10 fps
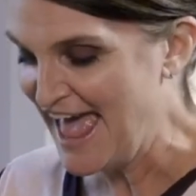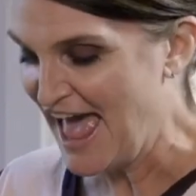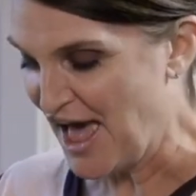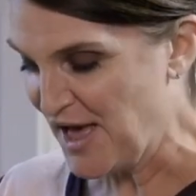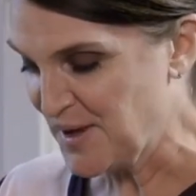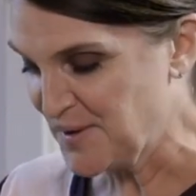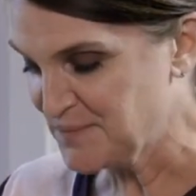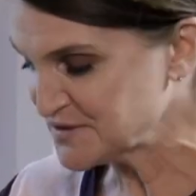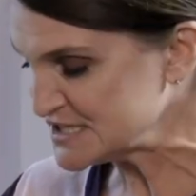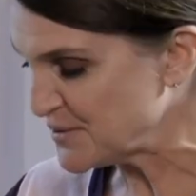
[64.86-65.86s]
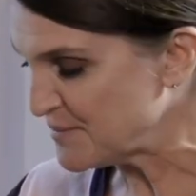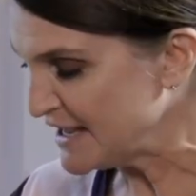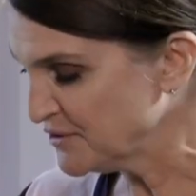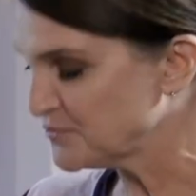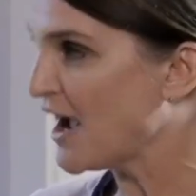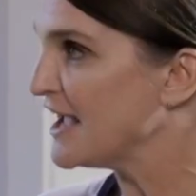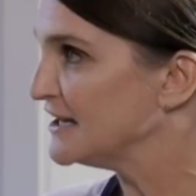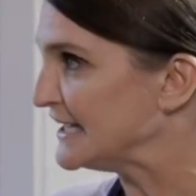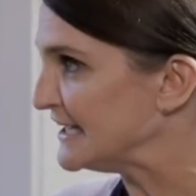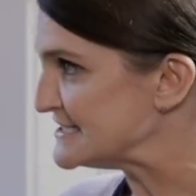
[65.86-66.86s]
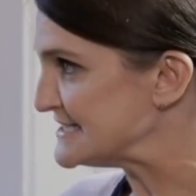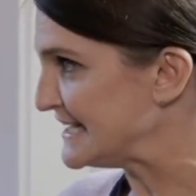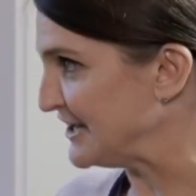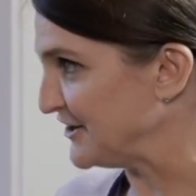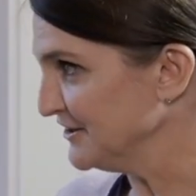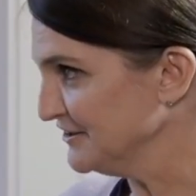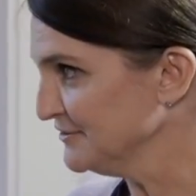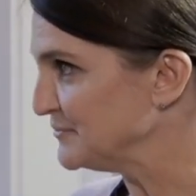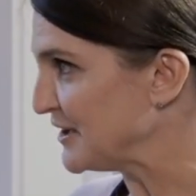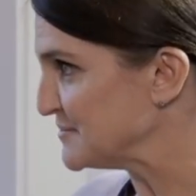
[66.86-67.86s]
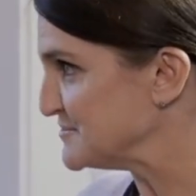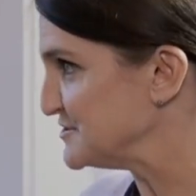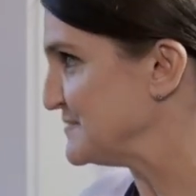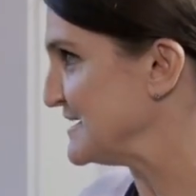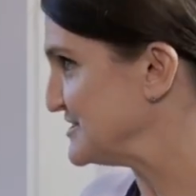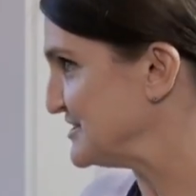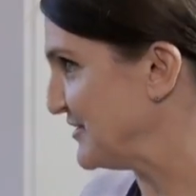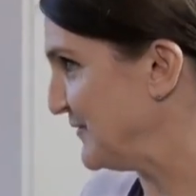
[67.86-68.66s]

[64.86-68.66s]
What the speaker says: So Mike Reilly is here. Welcome to my show.